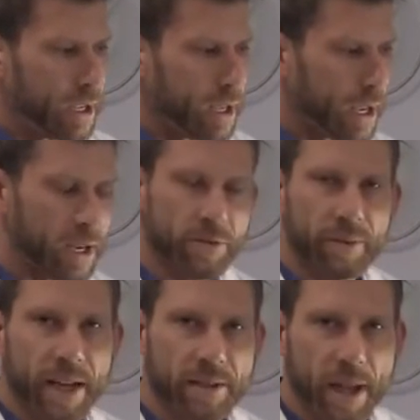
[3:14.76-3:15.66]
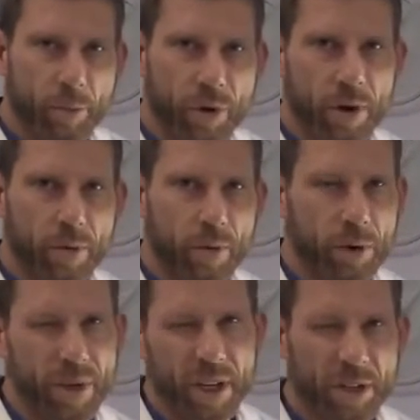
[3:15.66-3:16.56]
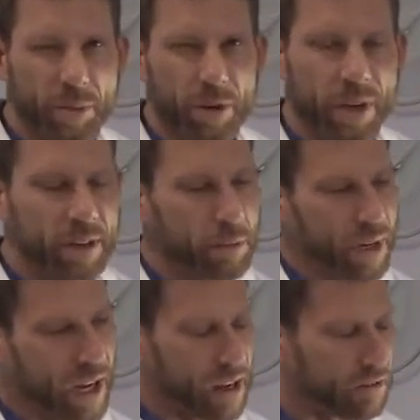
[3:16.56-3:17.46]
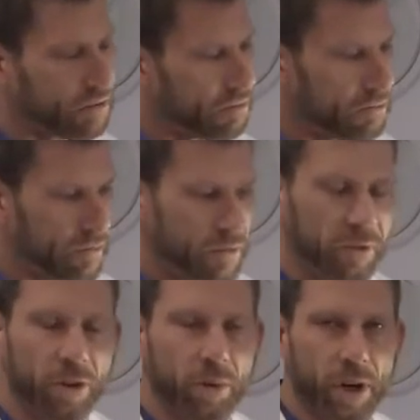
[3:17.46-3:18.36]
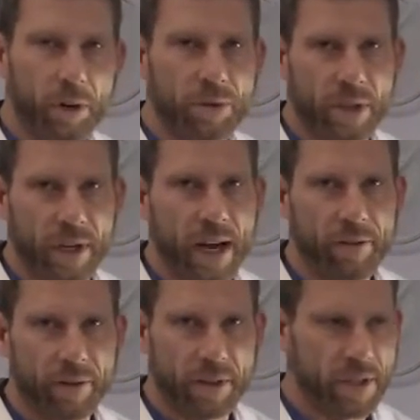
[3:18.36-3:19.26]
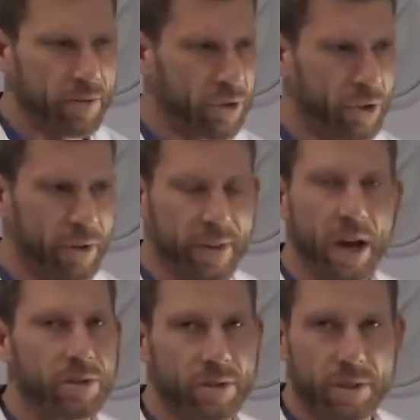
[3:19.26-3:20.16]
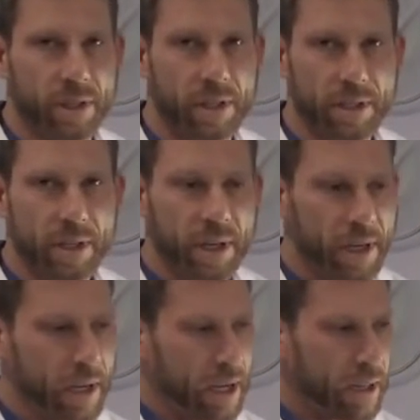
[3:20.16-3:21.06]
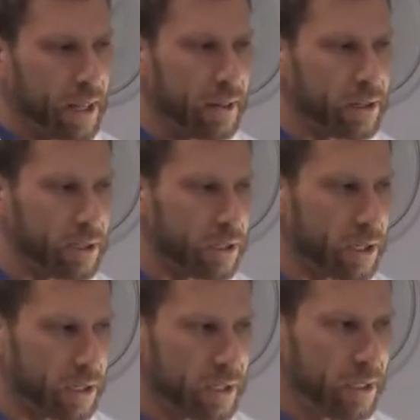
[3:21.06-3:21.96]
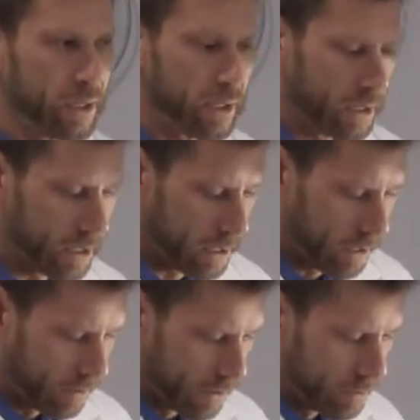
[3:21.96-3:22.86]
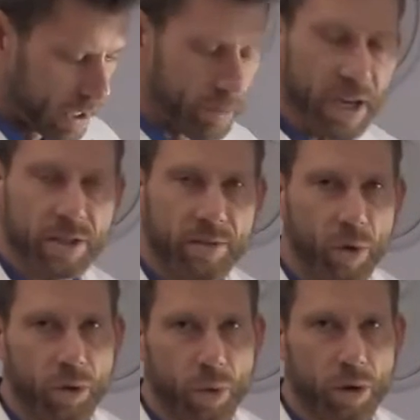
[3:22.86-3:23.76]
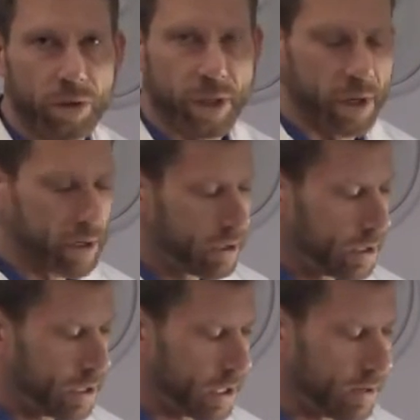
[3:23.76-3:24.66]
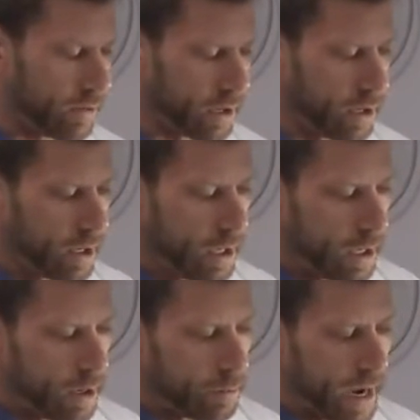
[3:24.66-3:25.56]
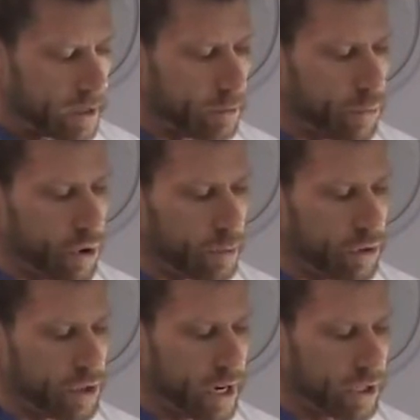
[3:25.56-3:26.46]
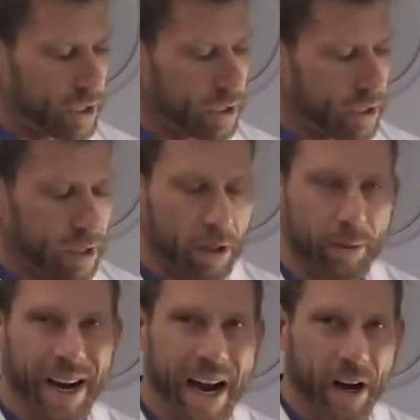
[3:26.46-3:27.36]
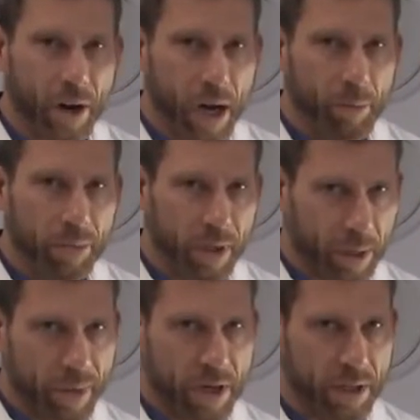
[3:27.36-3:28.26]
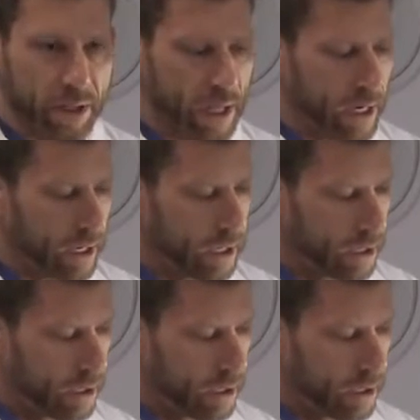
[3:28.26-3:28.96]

I guess from that standpoint it will be experimental, but I have full 100% confidence after doing thousands of these that this is going to be the best of both worlds here and give a maximum point of projection a little bit higher up, like patients like,